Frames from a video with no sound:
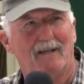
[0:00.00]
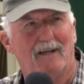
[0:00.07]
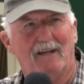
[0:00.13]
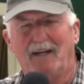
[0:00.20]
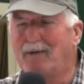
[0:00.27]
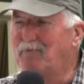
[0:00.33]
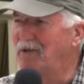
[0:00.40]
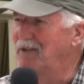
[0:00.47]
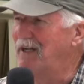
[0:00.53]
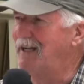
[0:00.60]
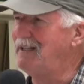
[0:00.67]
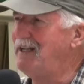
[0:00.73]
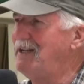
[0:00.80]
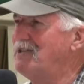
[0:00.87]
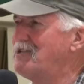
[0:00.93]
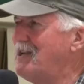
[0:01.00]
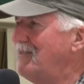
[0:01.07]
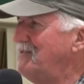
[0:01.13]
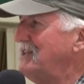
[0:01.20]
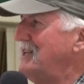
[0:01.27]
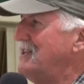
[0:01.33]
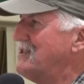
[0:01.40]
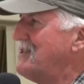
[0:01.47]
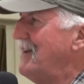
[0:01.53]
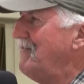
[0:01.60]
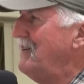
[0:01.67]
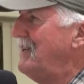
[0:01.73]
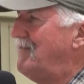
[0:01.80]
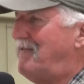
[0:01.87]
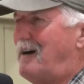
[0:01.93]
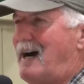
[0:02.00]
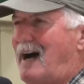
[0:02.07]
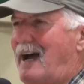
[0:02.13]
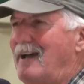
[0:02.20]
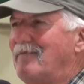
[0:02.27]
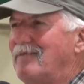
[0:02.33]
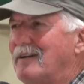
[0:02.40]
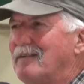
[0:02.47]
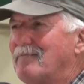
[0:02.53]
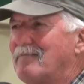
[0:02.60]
on April 19, 1775,